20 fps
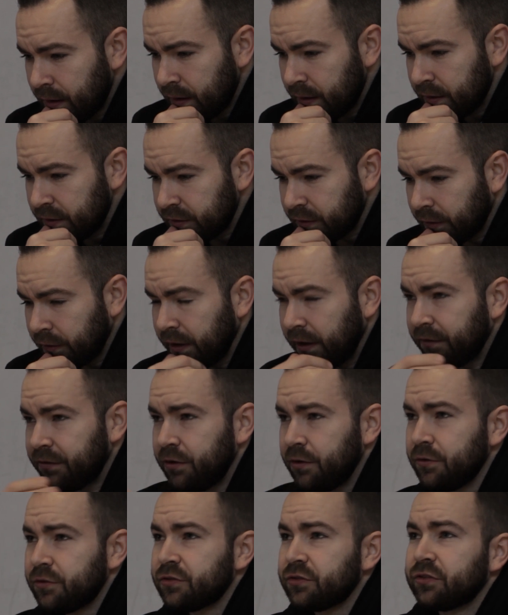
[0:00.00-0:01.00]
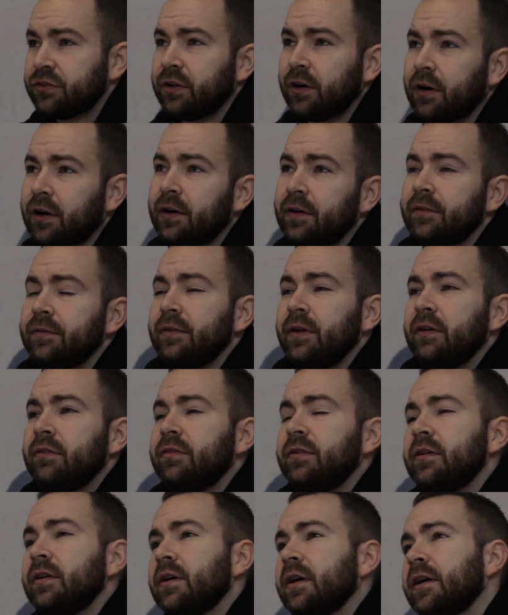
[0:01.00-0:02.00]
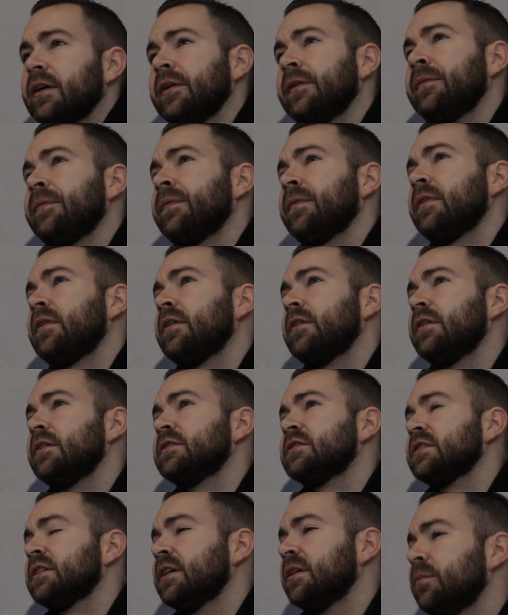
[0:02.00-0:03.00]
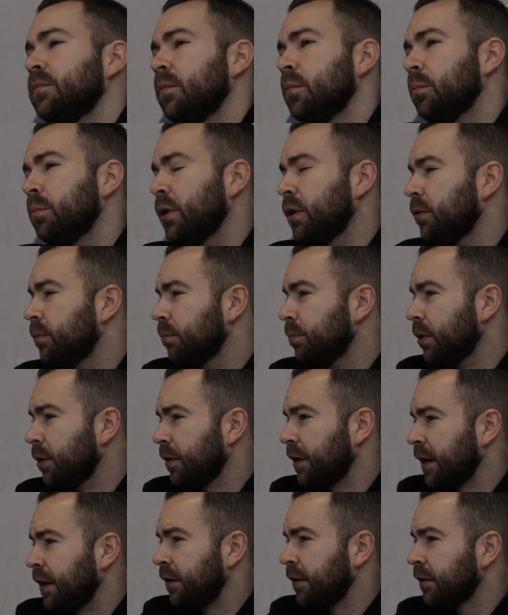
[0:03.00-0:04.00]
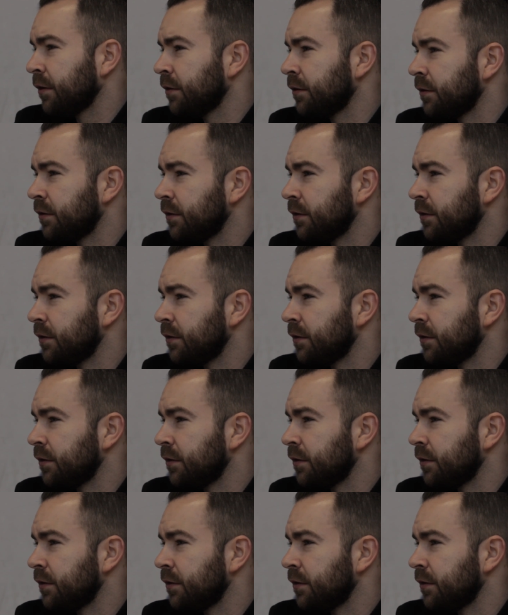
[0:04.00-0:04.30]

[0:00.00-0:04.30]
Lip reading: so if you start, there's a Beau Kendall.